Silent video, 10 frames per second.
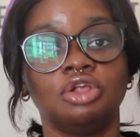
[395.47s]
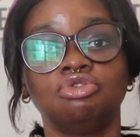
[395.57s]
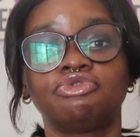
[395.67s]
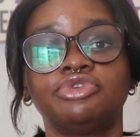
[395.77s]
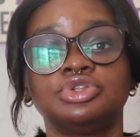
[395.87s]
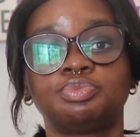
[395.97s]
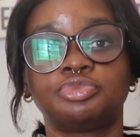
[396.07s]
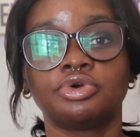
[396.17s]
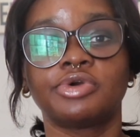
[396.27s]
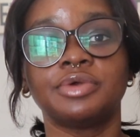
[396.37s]
Look for the
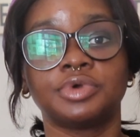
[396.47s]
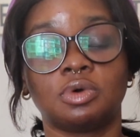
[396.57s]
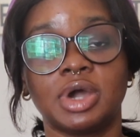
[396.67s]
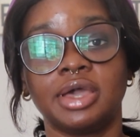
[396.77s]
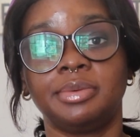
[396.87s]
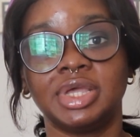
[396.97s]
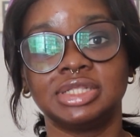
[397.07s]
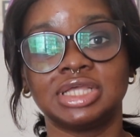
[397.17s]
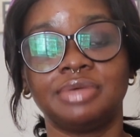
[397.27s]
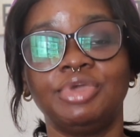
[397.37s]
program
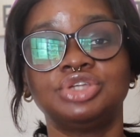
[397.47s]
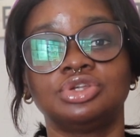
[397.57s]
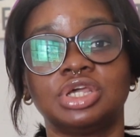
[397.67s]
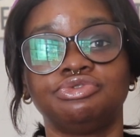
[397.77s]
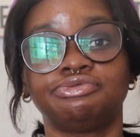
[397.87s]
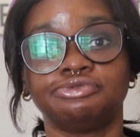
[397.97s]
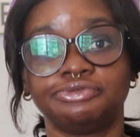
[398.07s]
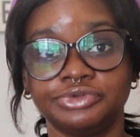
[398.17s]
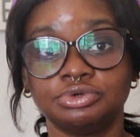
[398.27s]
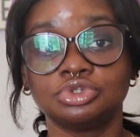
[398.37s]
requirements and make sure that you
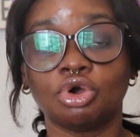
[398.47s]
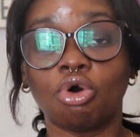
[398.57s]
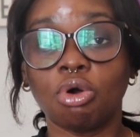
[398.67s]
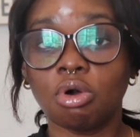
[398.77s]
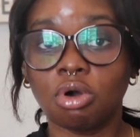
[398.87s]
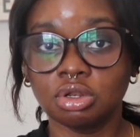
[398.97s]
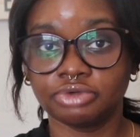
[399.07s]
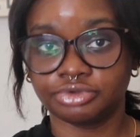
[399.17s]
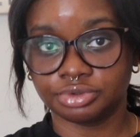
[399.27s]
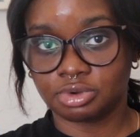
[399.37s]
fulfilled all
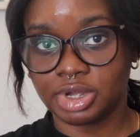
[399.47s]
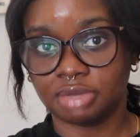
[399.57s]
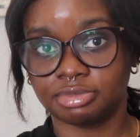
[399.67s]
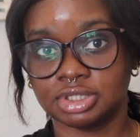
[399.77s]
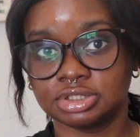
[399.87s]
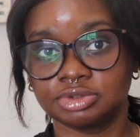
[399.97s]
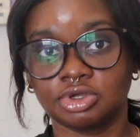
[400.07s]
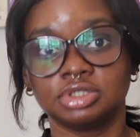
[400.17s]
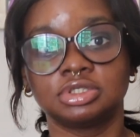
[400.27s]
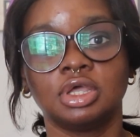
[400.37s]
of the requirements,
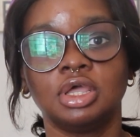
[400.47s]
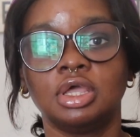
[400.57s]
because